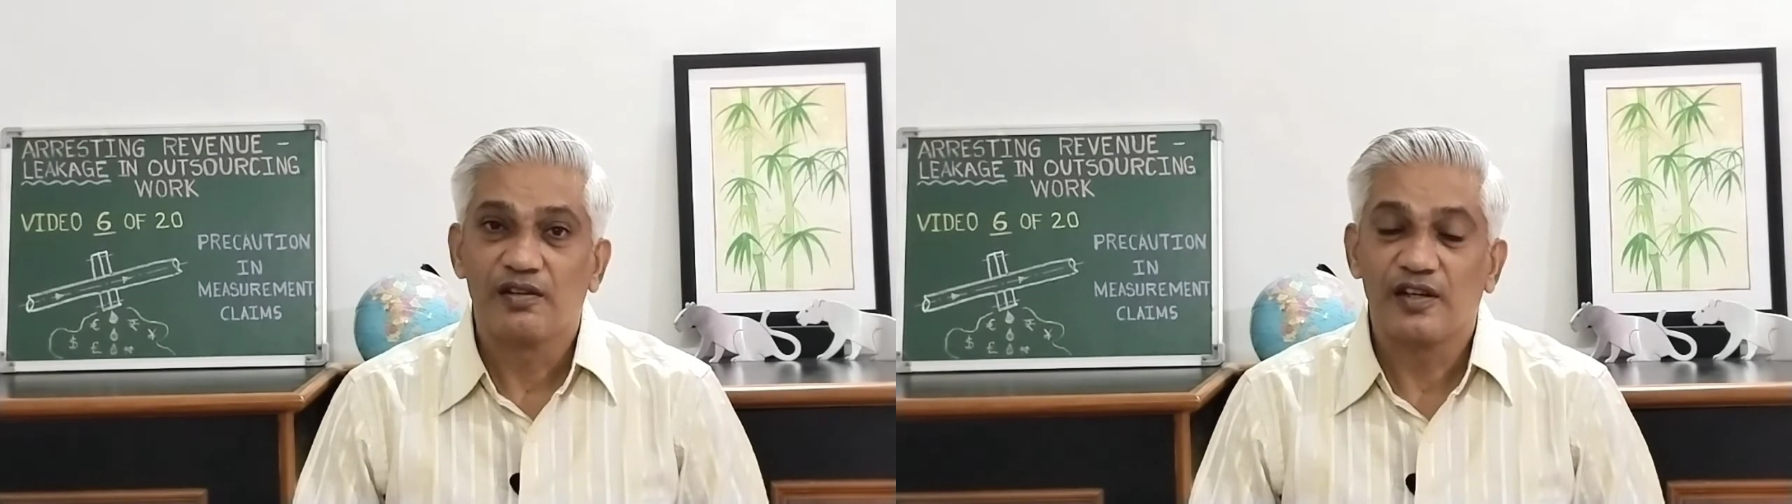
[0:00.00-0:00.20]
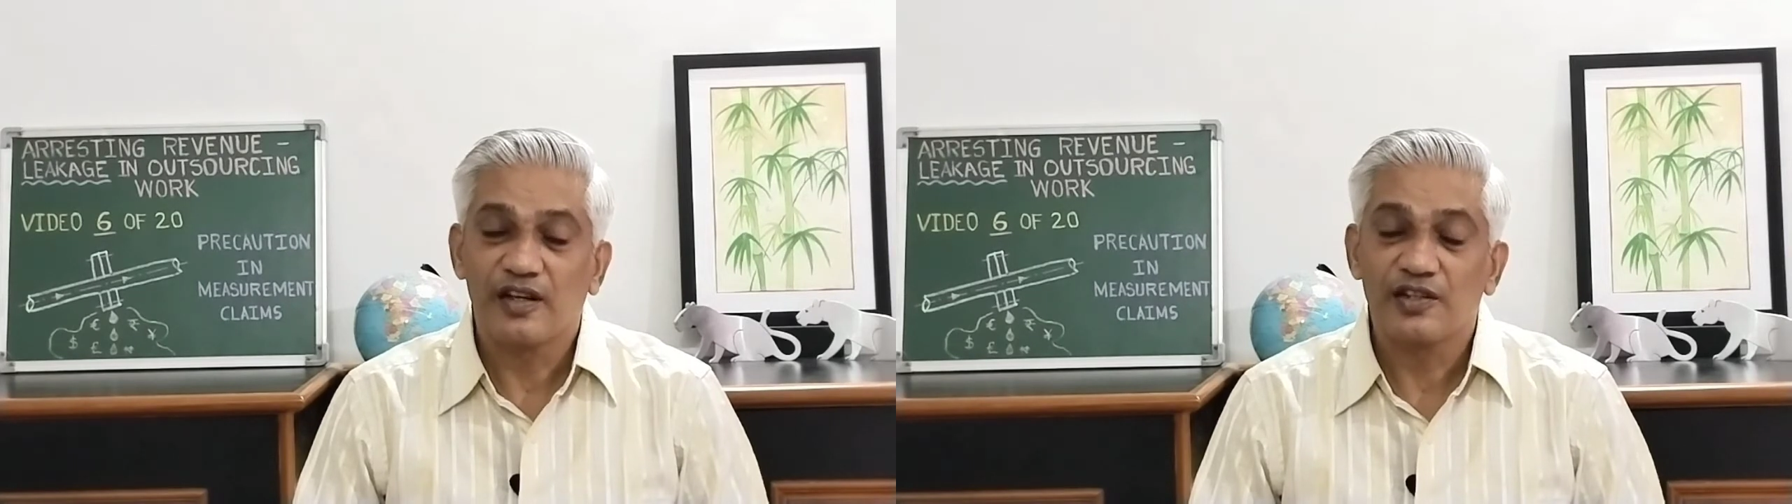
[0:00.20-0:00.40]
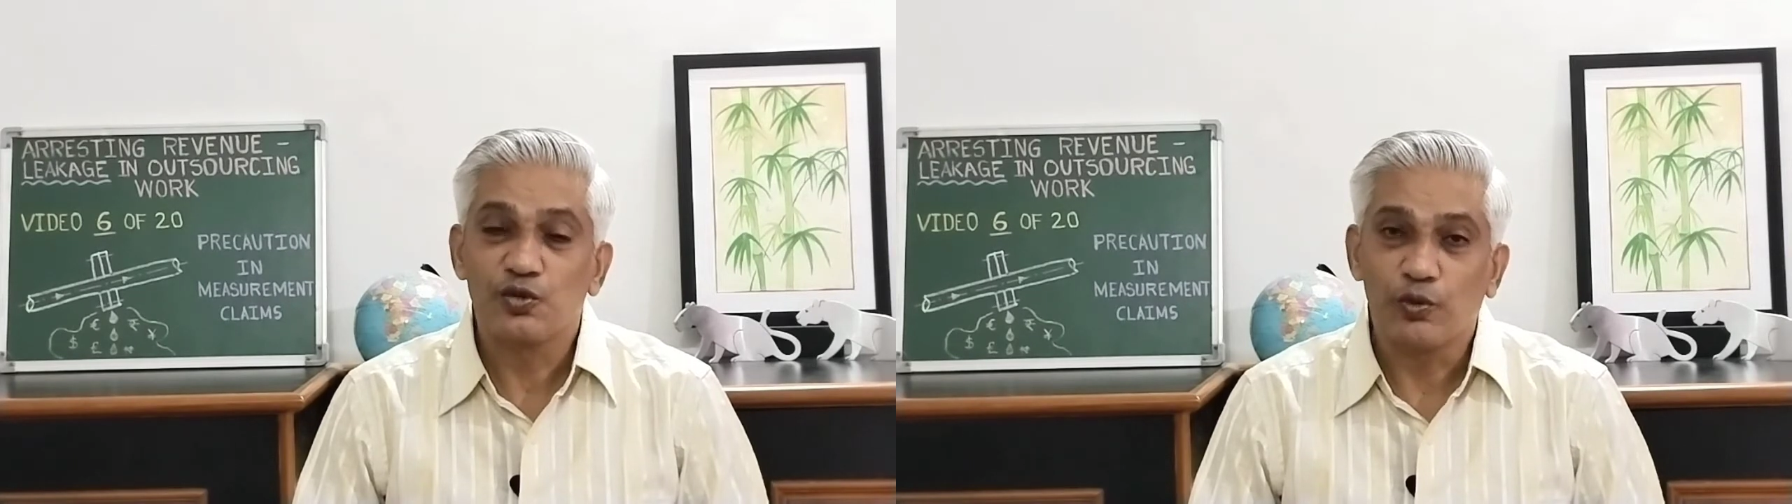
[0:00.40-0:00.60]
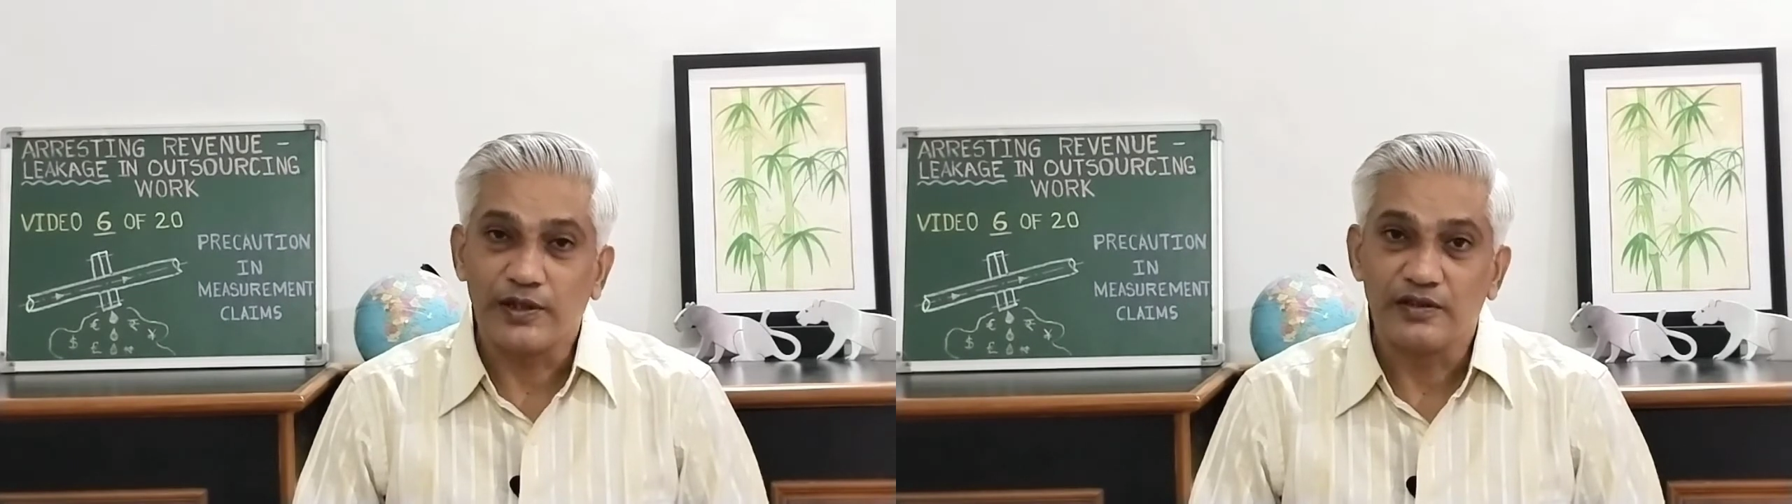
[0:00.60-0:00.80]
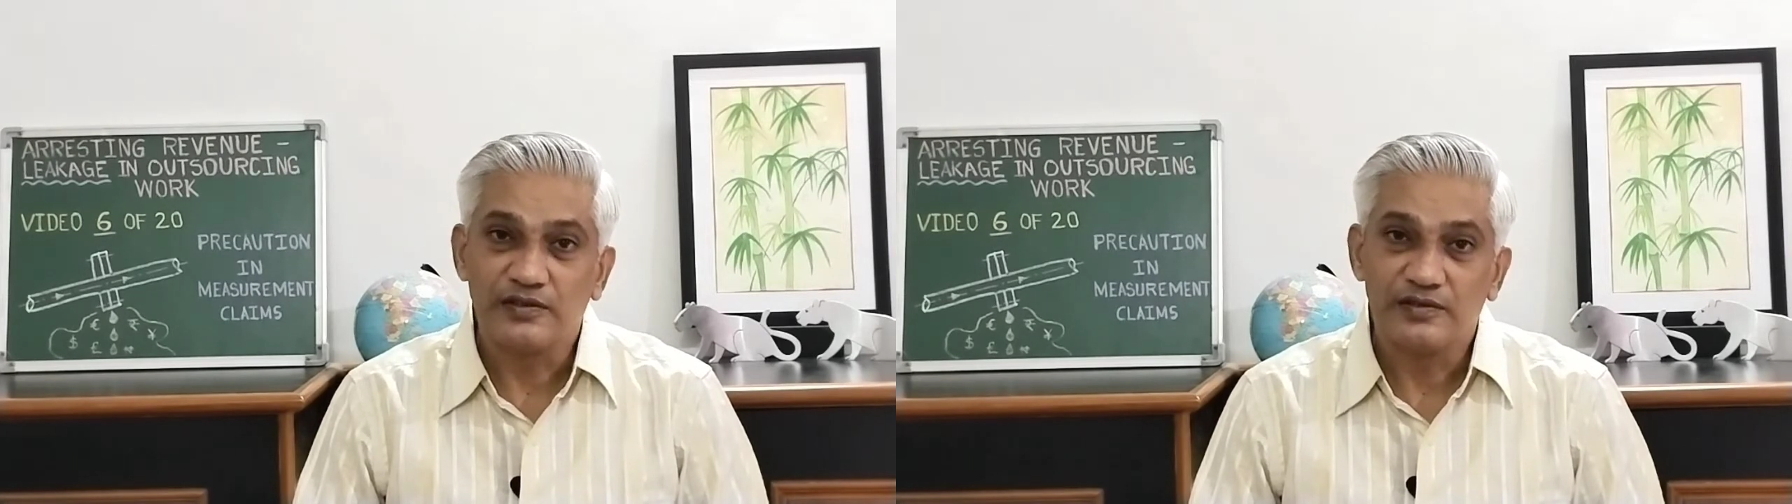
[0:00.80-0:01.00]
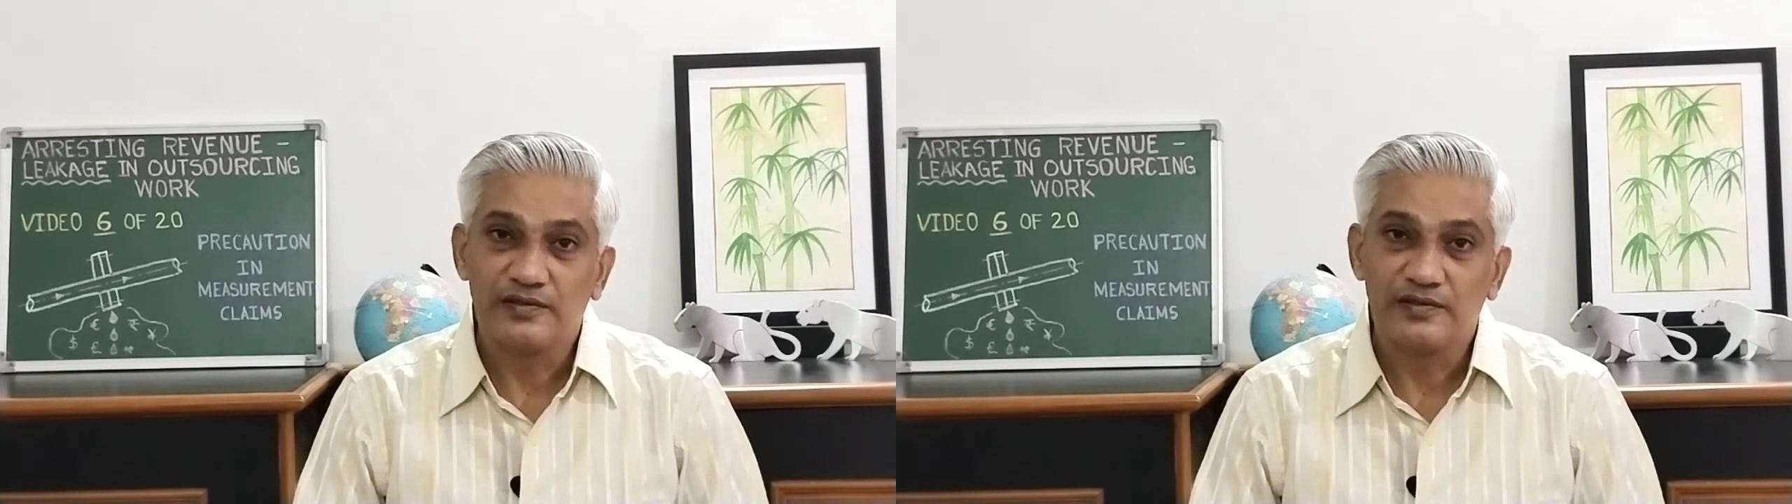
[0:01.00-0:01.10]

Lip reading: correct one.